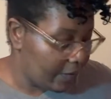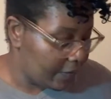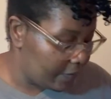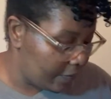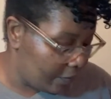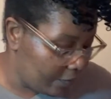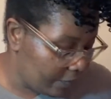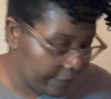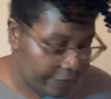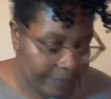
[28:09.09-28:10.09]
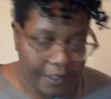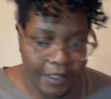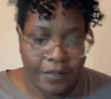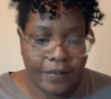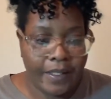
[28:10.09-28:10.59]
So if I'm going
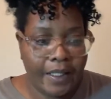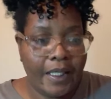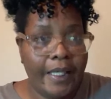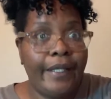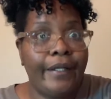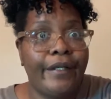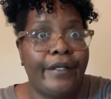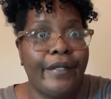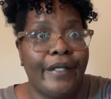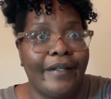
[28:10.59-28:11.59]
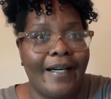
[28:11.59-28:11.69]
to do it, I need to do it